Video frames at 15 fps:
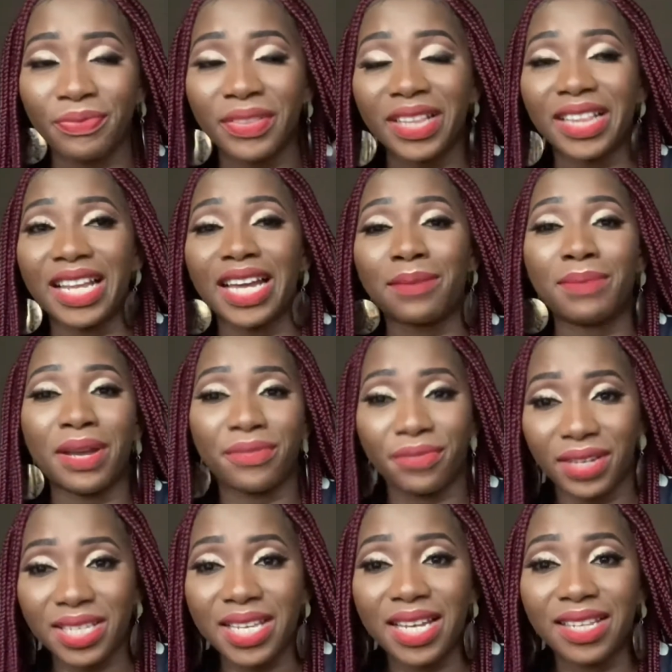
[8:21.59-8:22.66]
Like, my friends
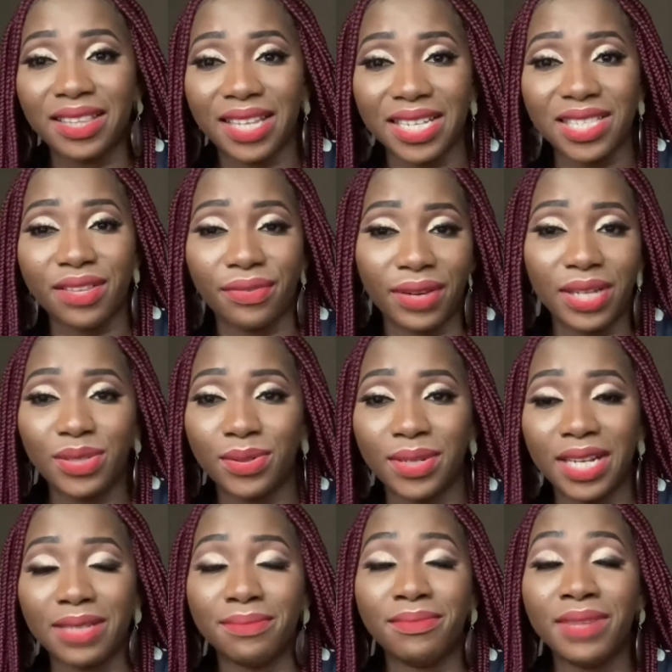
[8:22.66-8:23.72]
can testify to that.
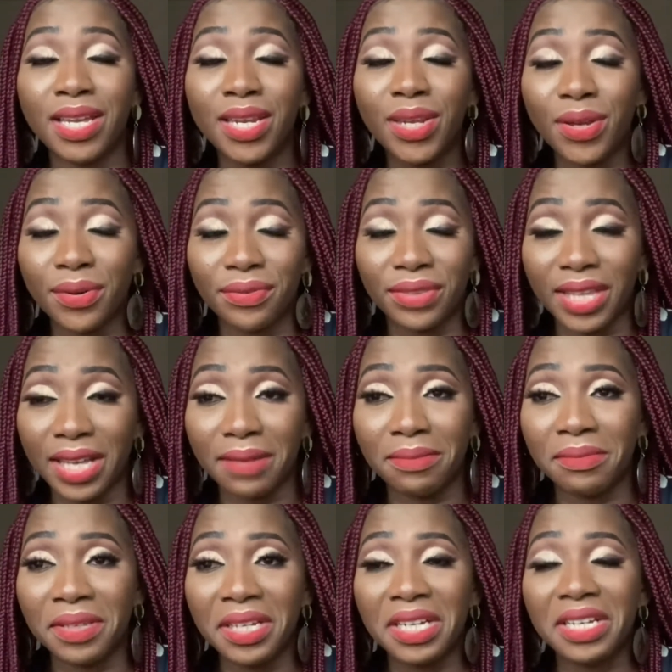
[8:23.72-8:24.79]
Many of them,
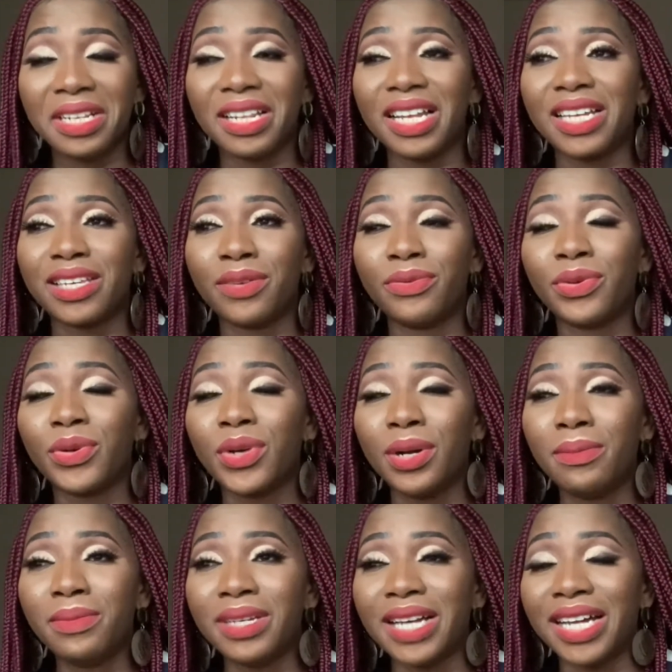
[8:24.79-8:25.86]
like, if you call
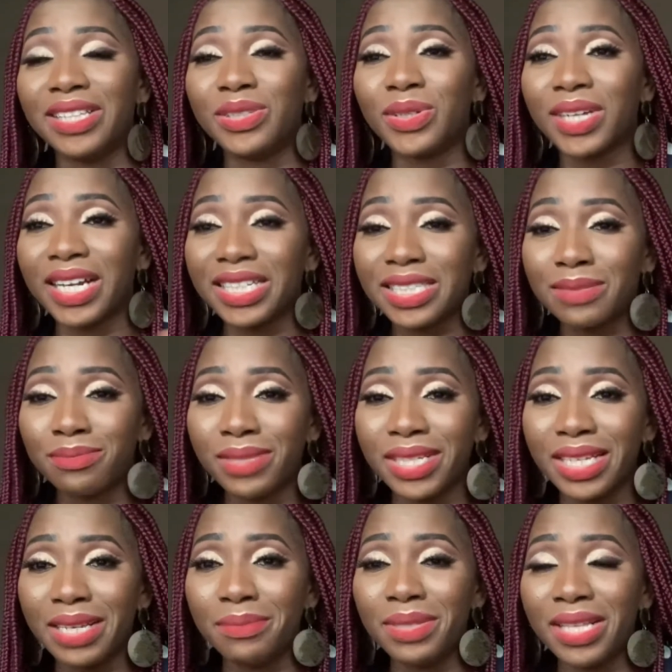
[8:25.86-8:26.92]
me and you catch me
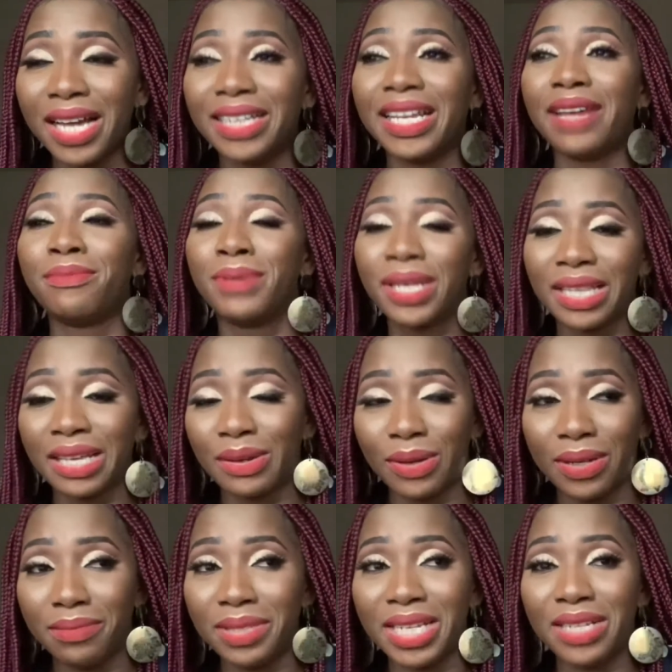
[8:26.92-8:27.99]
and I pick the call
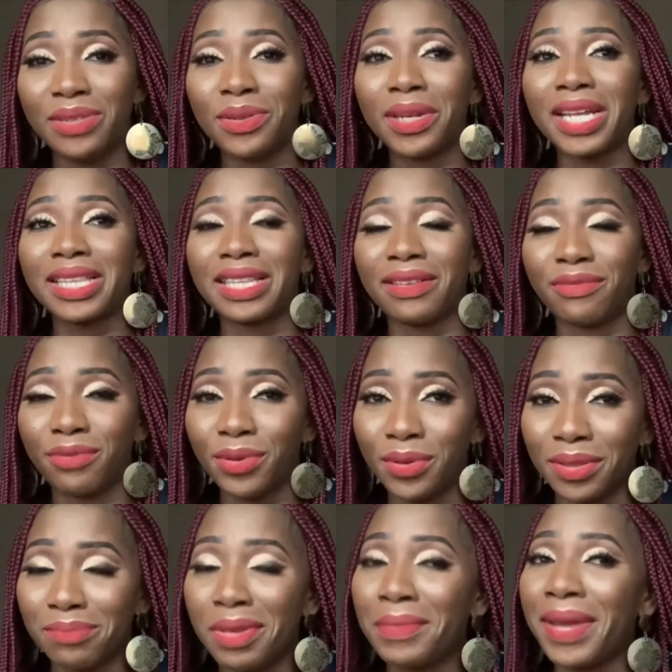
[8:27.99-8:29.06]
immediately, know that the phone,
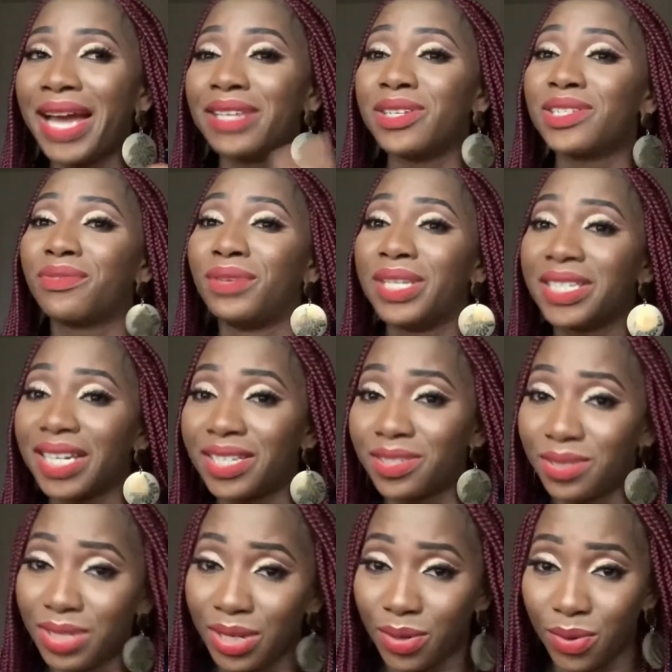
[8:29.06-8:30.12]
maybe I just finished
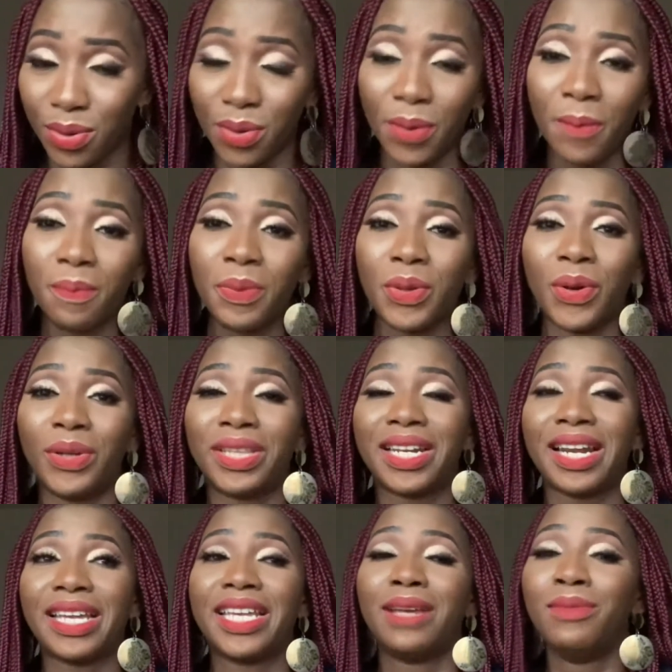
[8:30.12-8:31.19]
answering a call, or that I
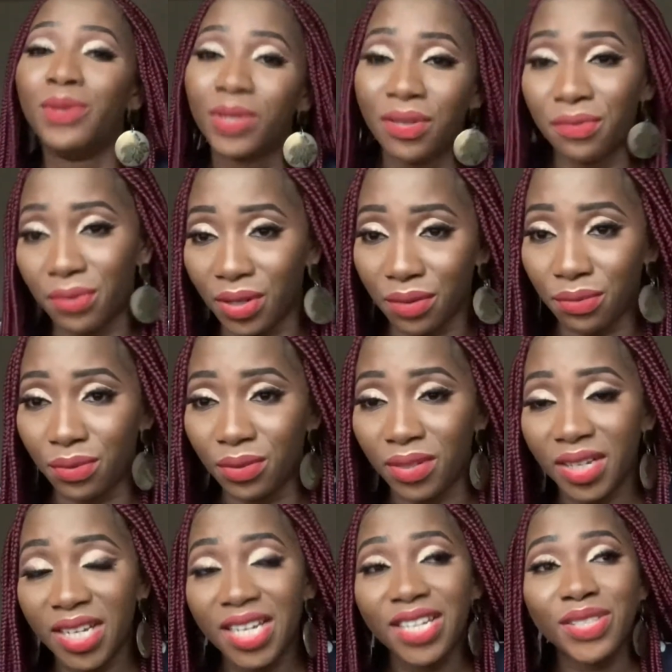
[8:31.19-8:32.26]
came looking for the phone.
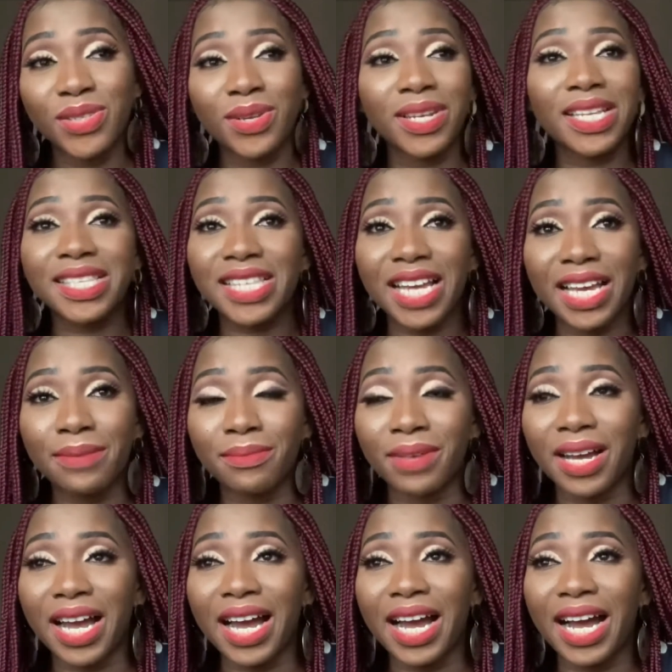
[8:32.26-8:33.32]
The only time
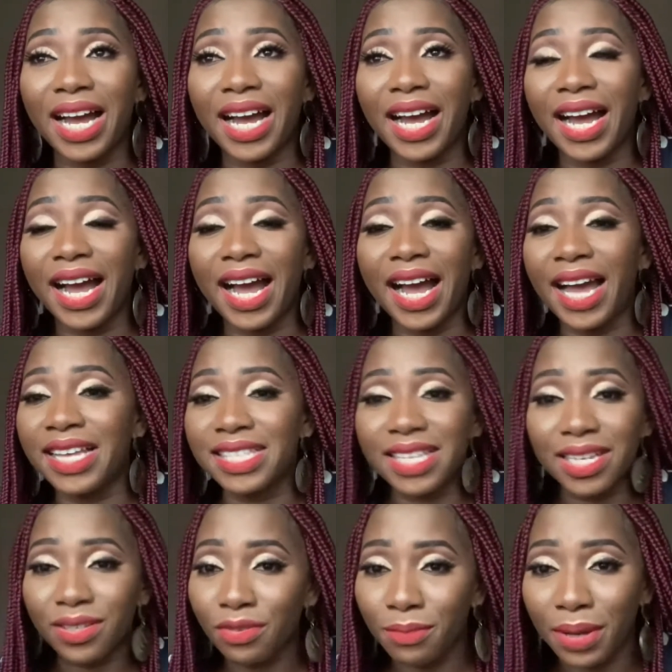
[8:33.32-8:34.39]
I
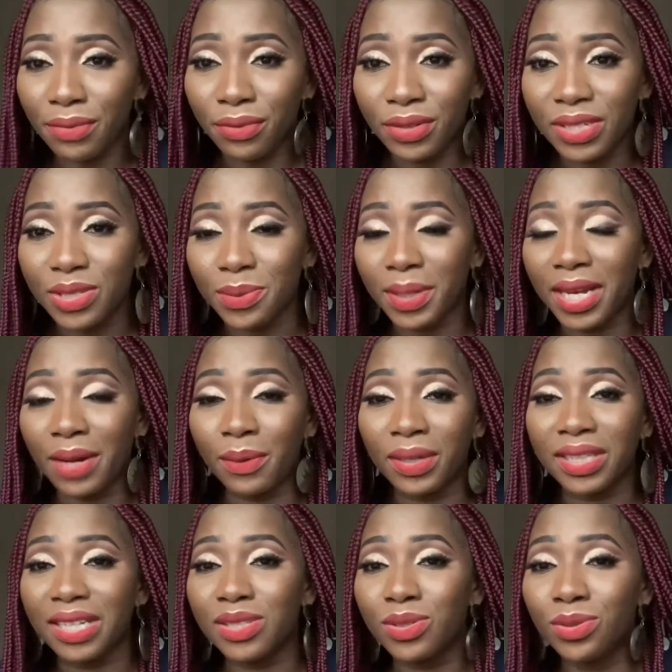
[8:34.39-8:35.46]
searched for my phone is when I
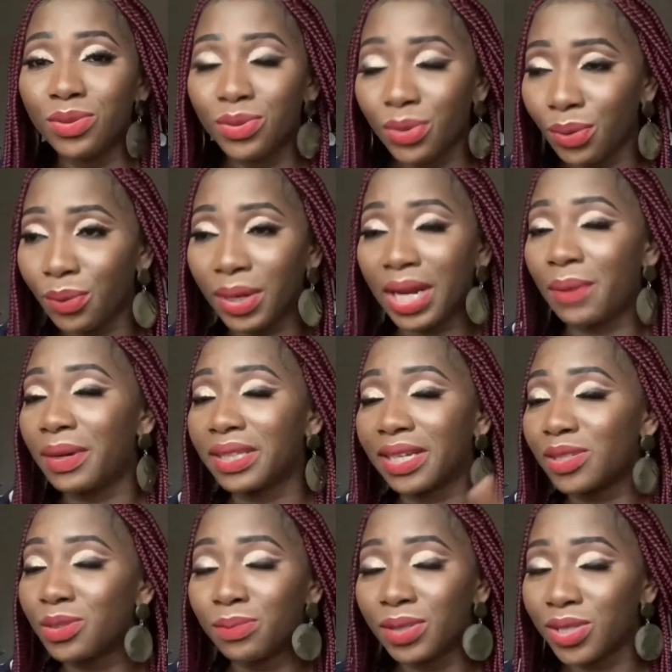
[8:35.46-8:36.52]
wanted to know, when I wanted
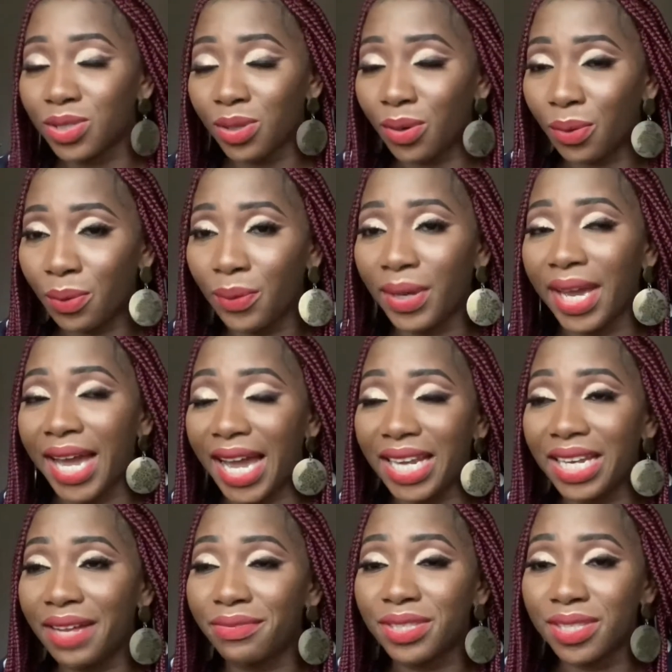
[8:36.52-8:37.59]
to be sure where I
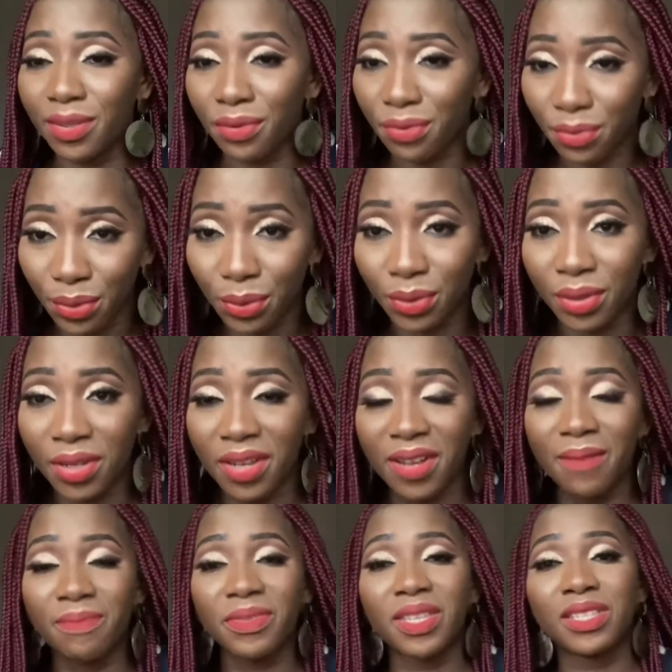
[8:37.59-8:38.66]
left the phone,
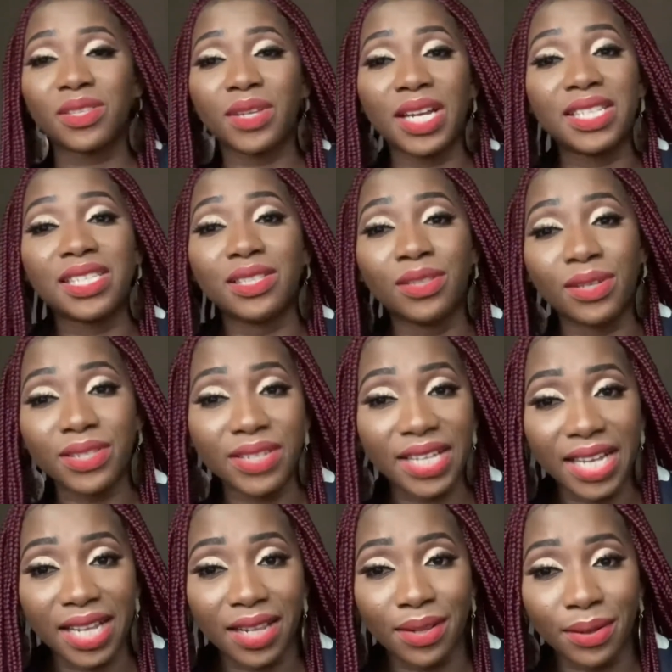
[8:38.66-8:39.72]
so that it doesn't
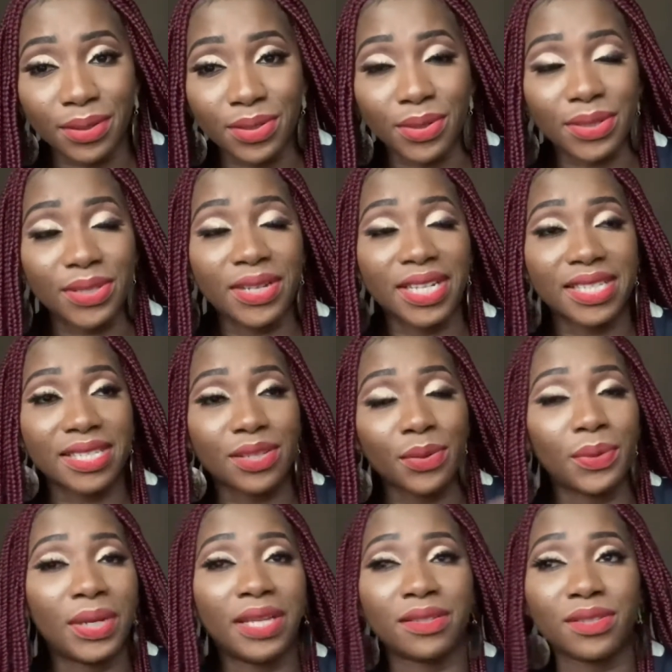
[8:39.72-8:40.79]
get lost, or so that
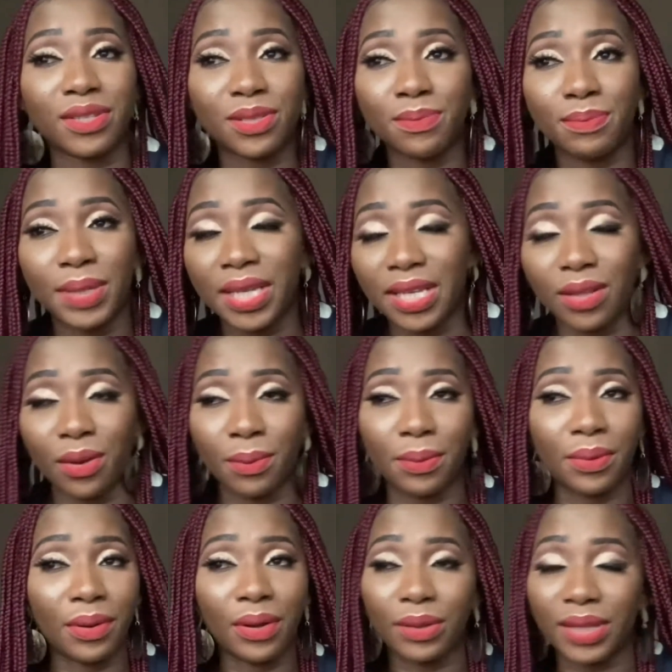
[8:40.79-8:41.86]
someone else doesn't pick it up
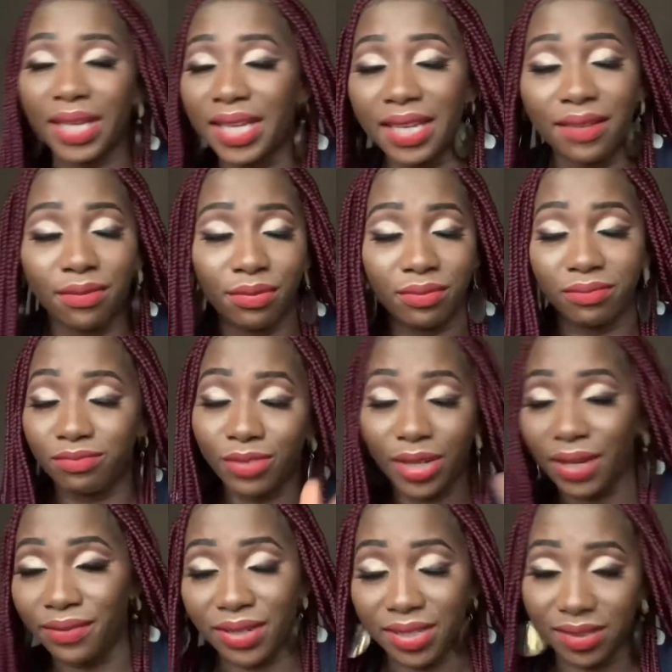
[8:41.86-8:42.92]
or take it,
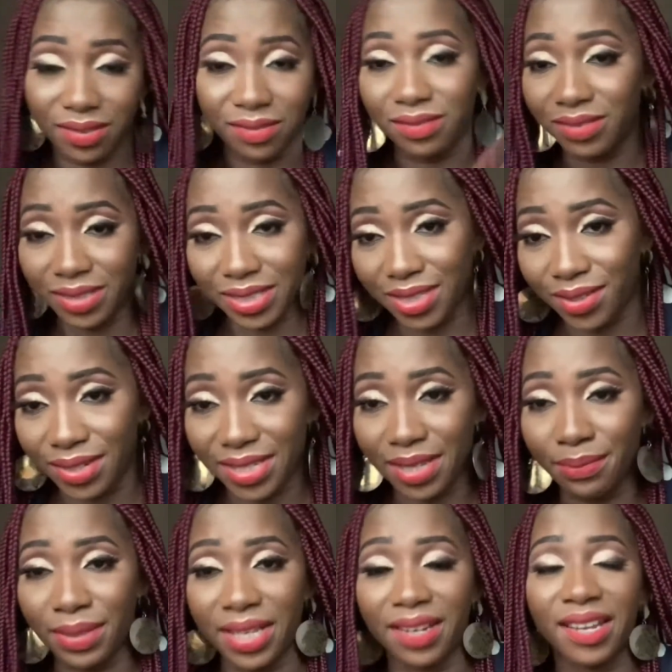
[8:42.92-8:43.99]
whatever. It's still the same
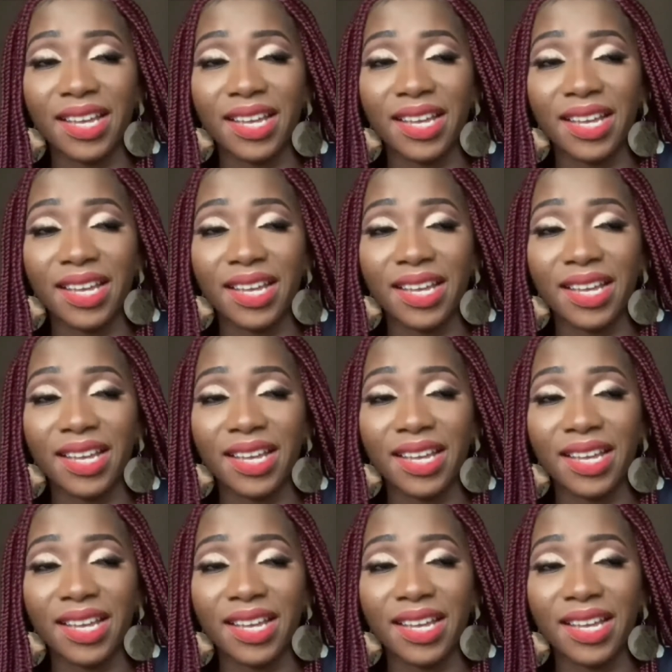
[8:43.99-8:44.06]
thing.